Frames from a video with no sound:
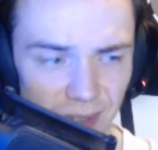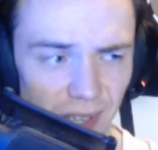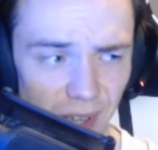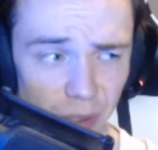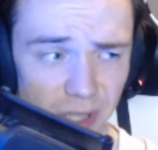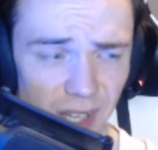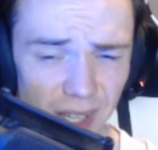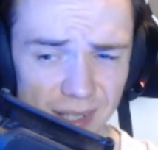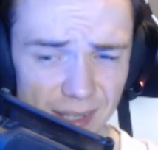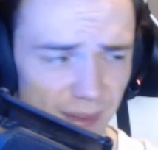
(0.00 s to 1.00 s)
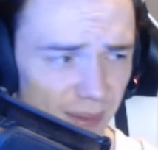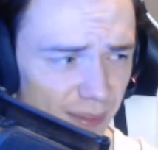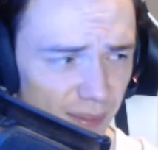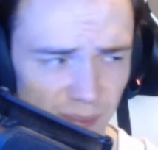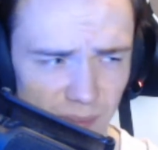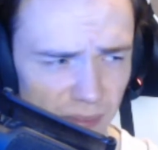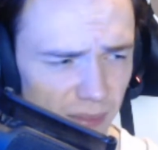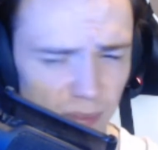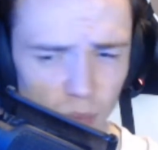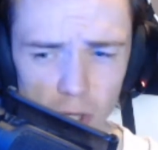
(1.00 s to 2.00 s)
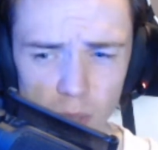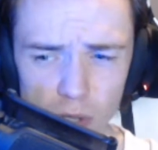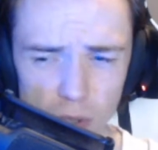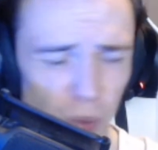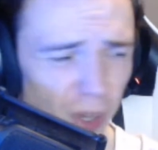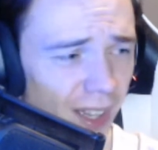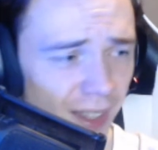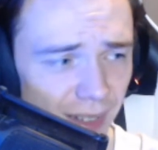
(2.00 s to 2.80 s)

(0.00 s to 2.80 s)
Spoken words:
It was like, what are you doing?